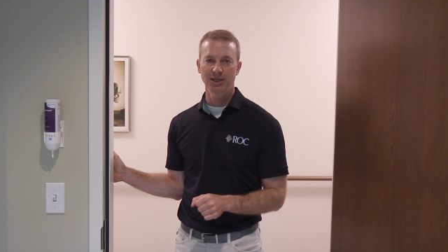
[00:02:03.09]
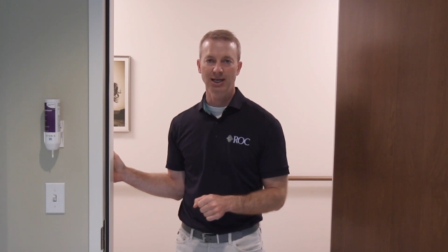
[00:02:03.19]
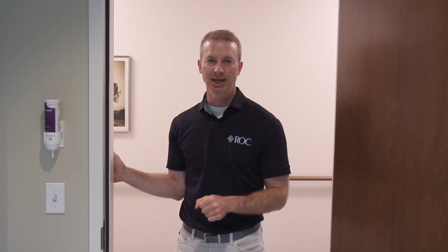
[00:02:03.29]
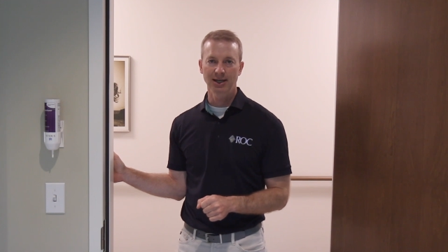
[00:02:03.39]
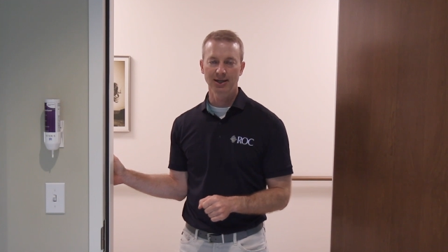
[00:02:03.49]
the
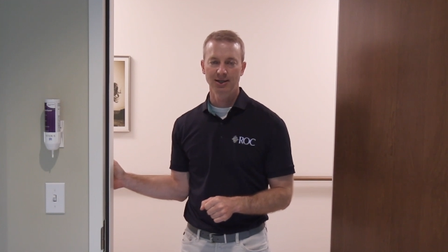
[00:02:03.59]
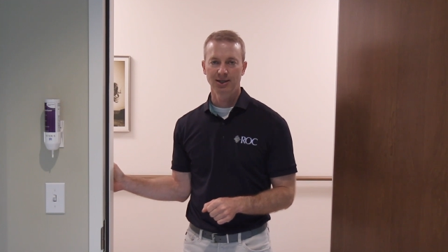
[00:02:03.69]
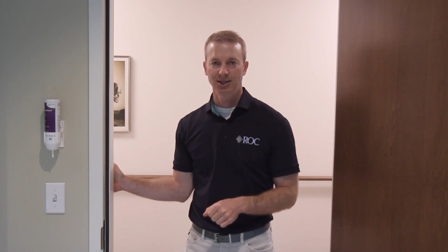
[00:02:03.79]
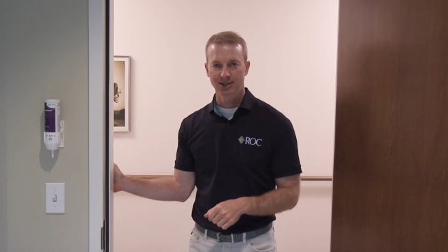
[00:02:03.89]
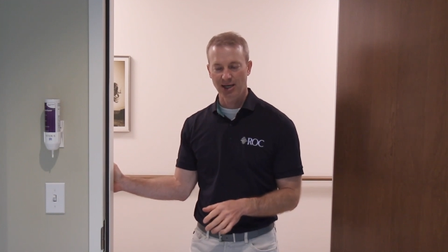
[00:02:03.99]
day
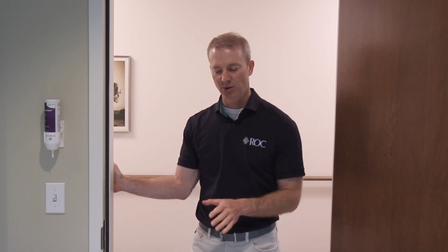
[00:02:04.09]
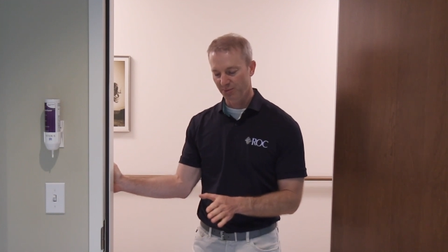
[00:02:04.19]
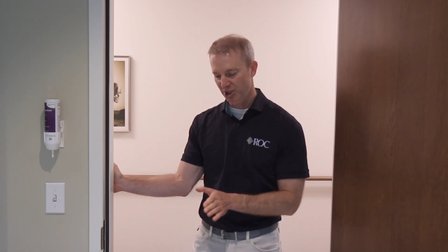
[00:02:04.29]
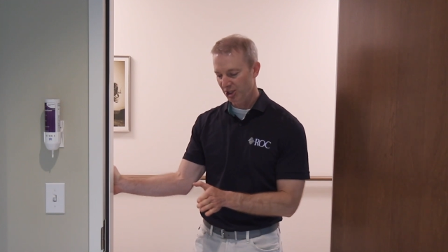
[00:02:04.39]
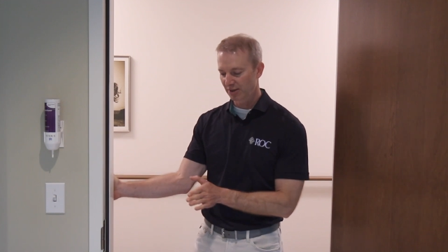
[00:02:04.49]
to help
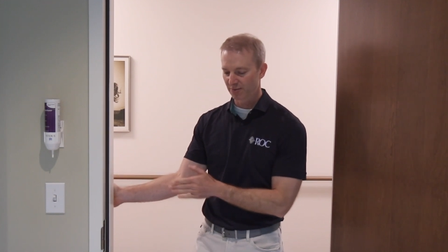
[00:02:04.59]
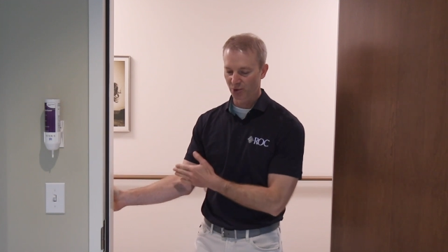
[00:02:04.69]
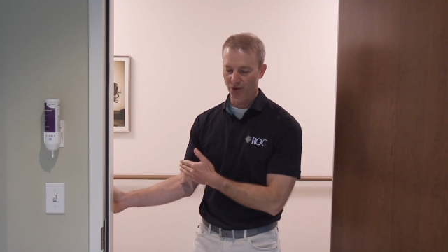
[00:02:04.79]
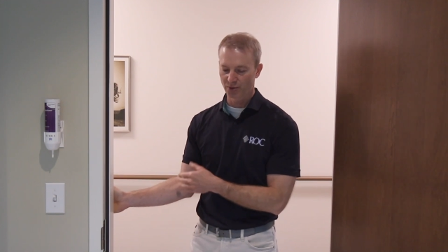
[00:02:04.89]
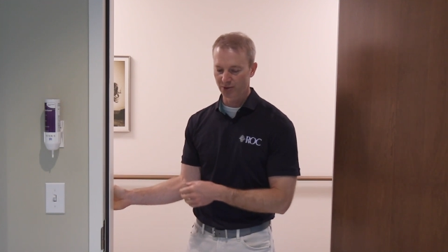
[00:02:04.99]
achieve
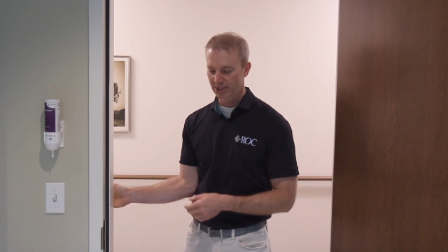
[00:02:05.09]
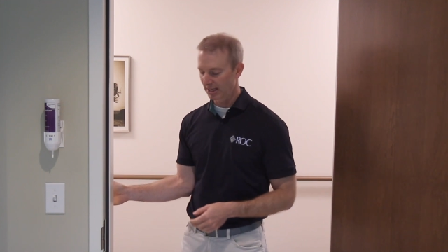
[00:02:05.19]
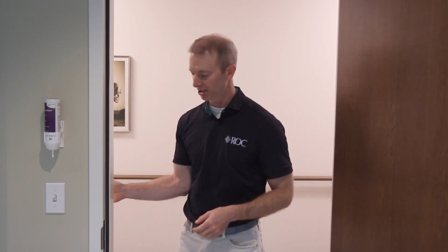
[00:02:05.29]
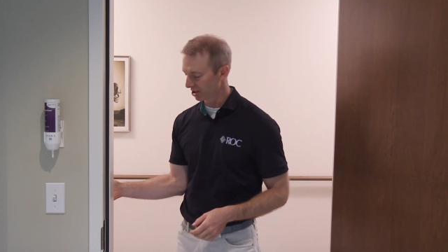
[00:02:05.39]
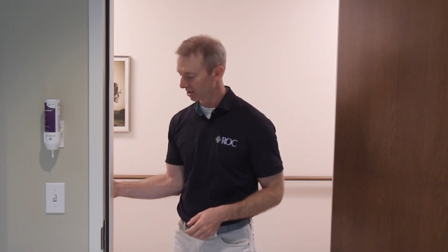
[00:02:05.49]
more
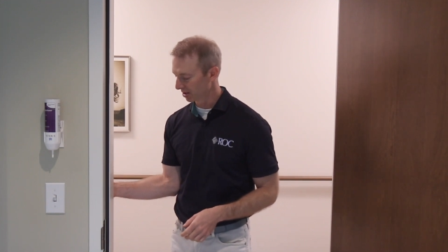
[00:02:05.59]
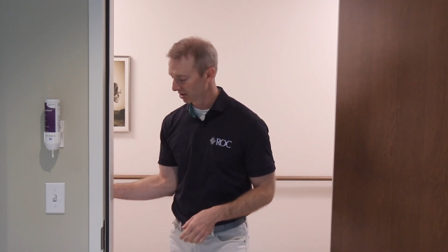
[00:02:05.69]
rotation.